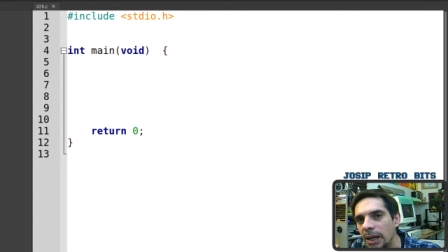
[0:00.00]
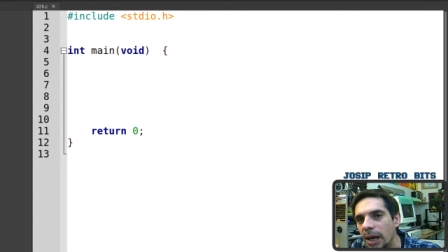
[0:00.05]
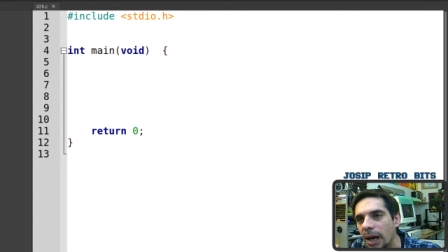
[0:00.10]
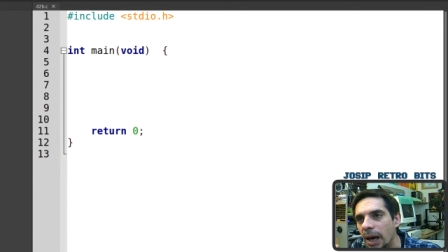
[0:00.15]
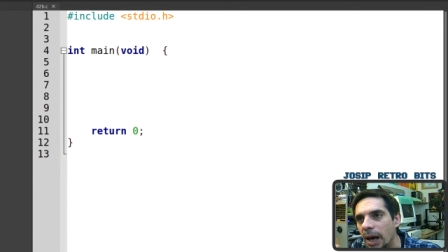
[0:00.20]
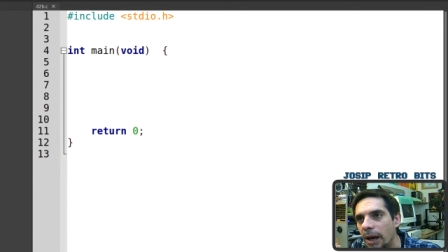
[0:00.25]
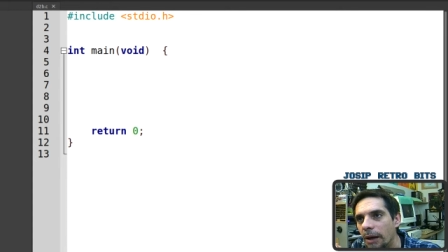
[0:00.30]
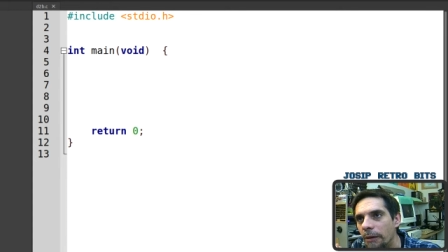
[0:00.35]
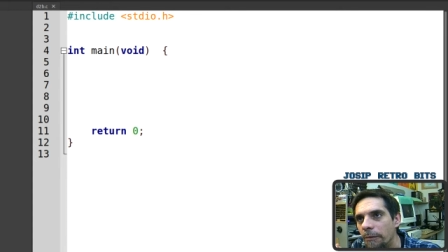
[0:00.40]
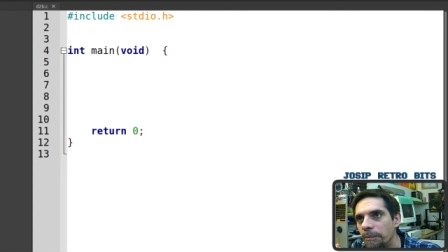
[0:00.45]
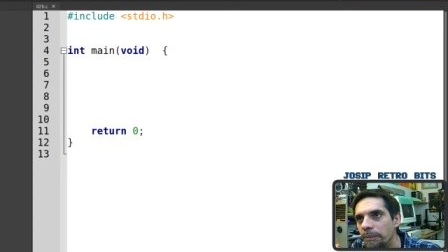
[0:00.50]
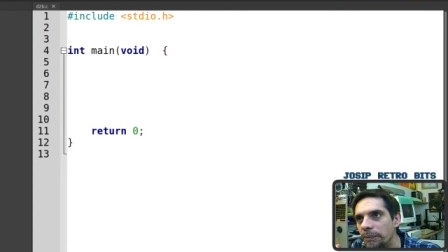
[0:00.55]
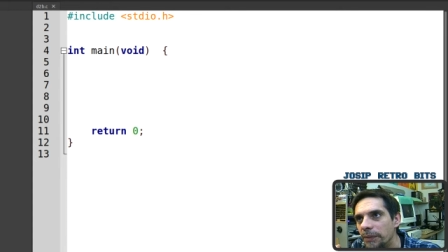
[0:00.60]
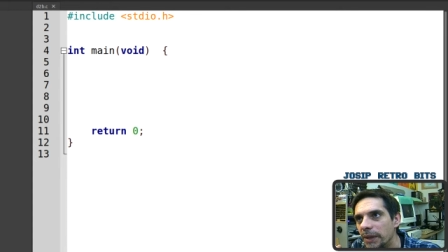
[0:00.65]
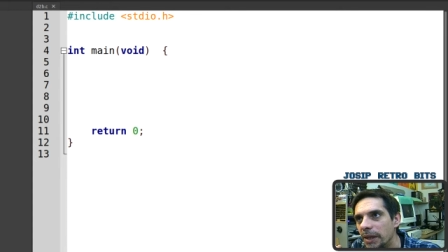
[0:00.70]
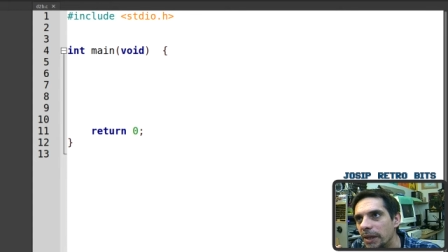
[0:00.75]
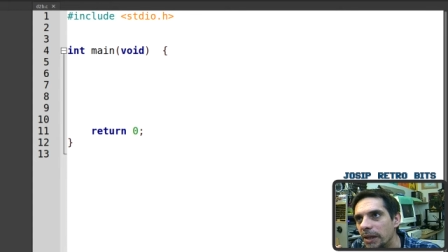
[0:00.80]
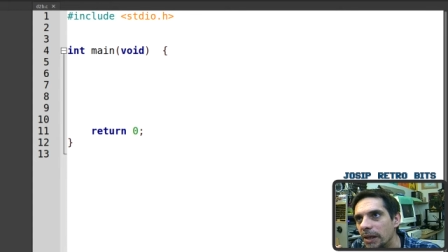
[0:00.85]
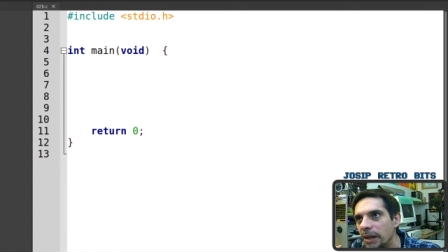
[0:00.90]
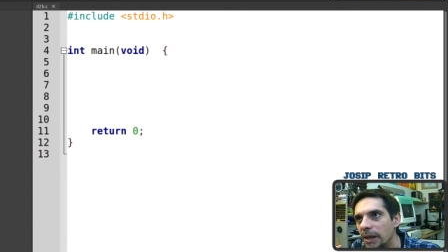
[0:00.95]
Um,
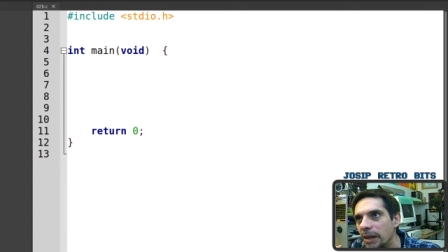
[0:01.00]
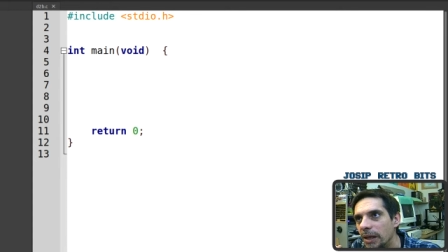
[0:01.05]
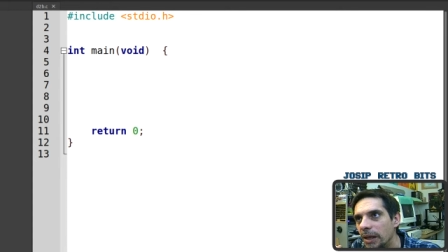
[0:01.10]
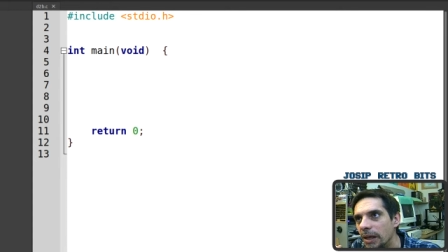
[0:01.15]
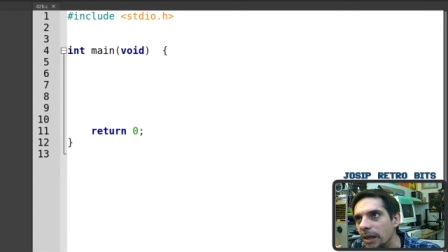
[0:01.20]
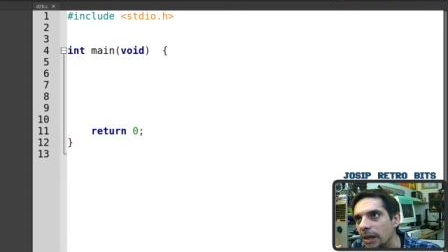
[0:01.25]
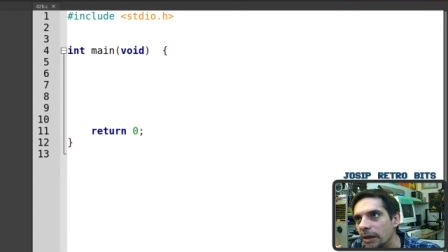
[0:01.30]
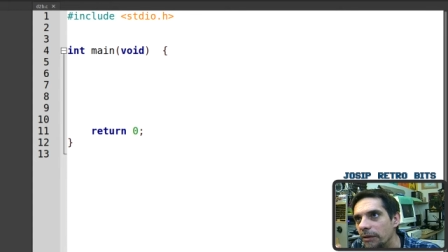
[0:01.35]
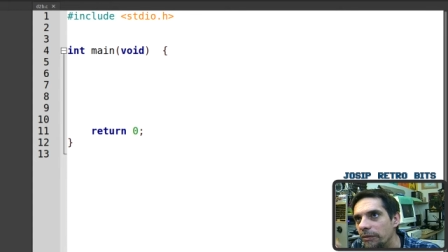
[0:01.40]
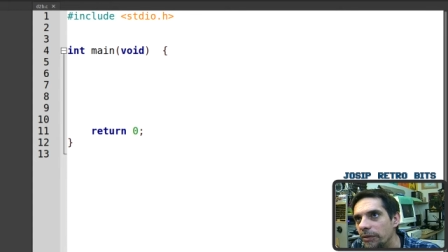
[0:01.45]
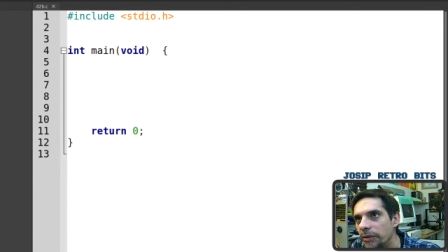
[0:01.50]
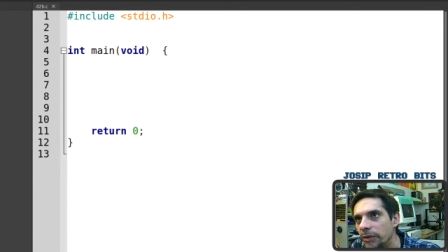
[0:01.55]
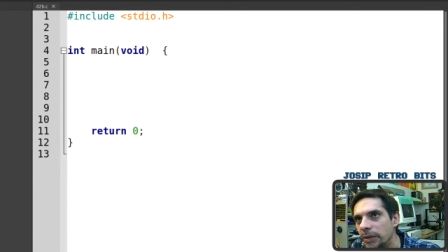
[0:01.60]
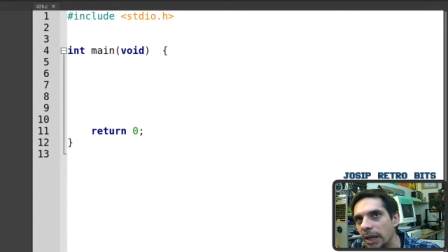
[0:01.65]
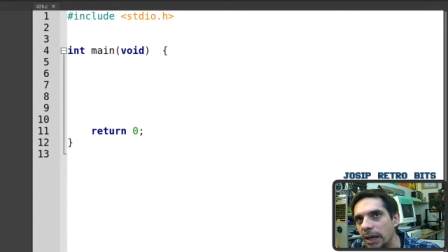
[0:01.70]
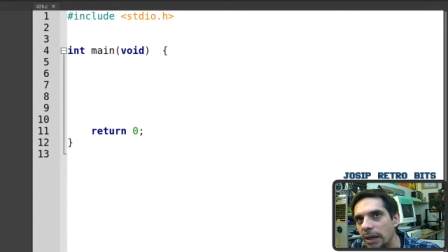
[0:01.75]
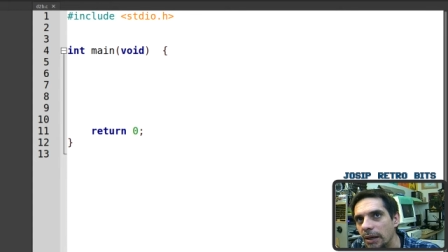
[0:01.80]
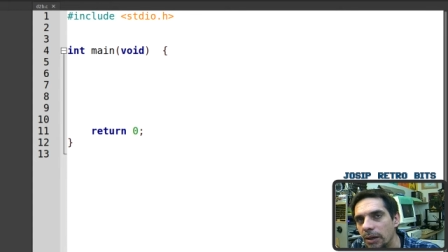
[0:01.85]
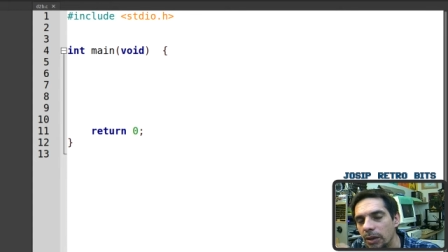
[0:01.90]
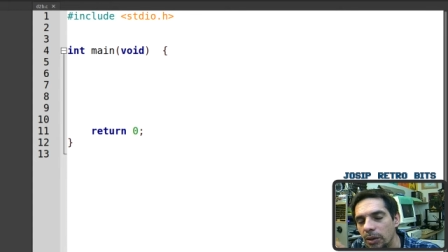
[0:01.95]
if you
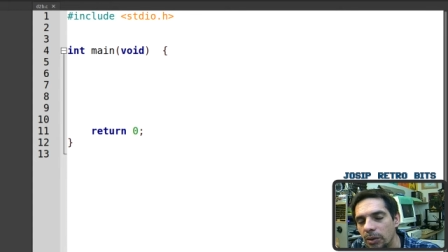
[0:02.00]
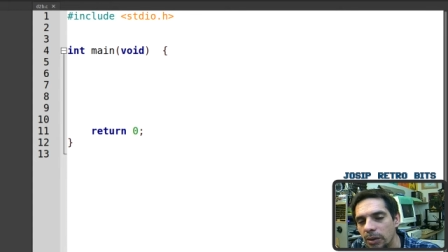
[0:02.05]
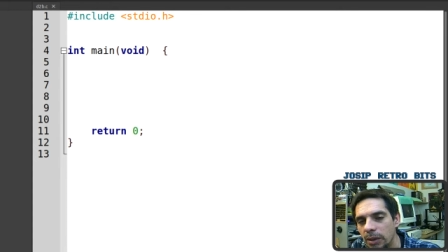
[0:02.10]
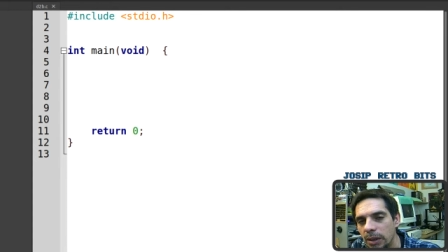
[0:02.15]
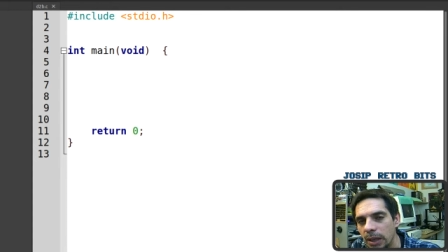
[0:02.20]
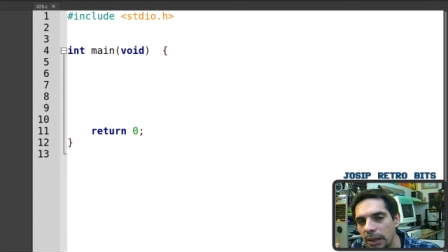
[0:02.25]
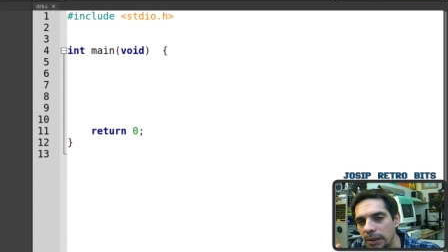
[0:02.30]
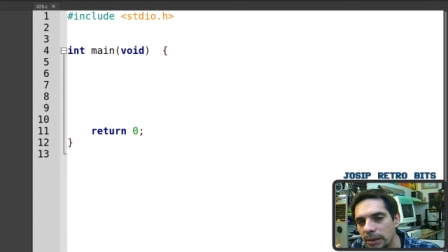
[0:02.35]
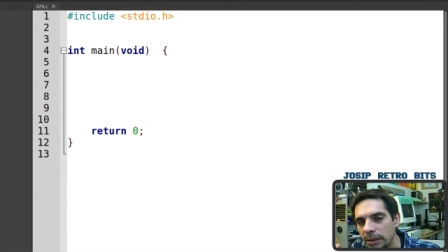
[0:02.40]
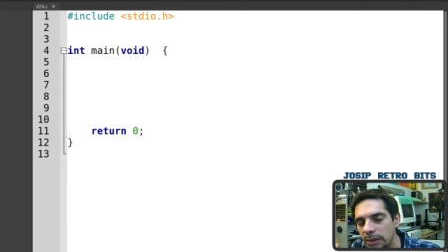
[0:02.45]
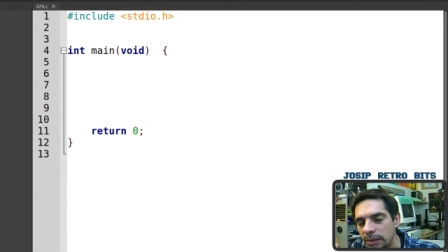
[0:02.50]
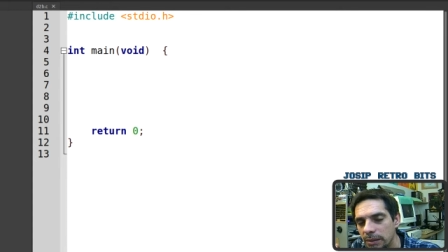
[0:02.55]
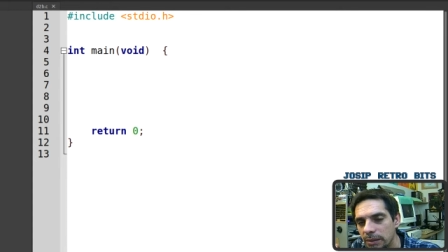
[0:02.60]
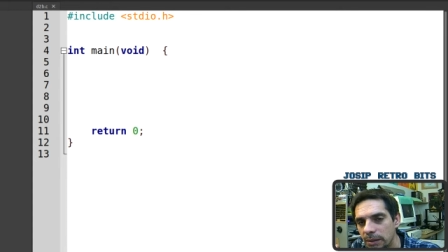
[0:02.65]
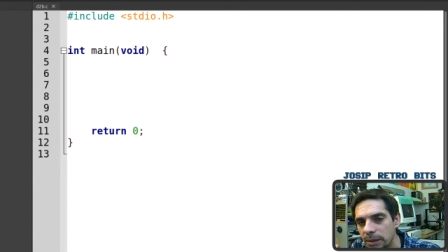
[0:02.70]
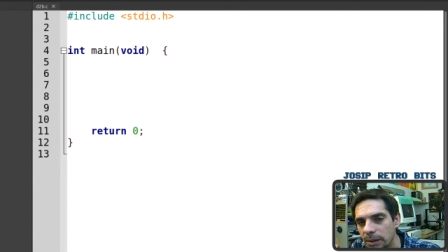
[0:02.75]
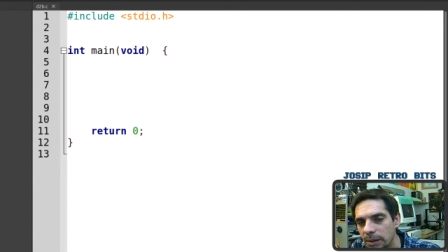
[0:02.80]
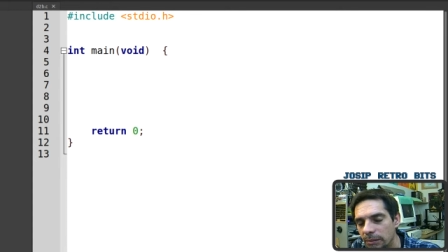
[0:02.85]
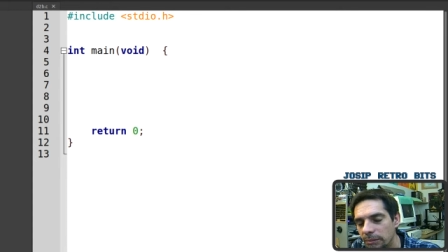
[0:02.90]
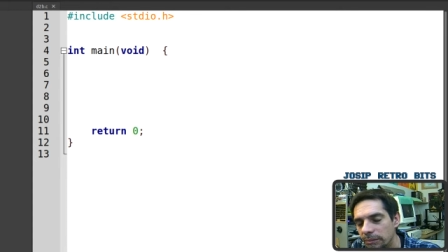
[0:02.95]
take a look at
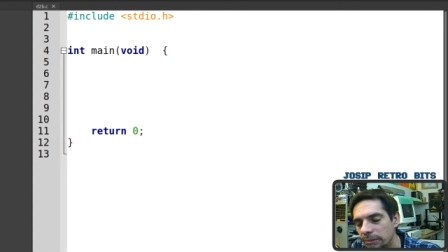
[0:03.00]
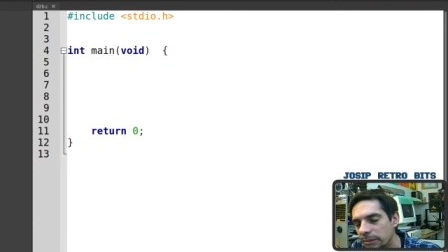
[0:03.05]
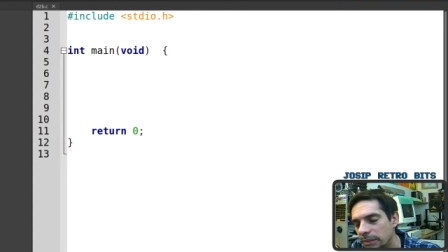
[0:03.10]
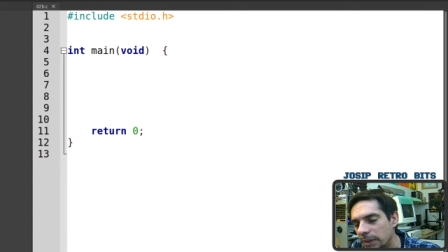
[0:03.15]
um,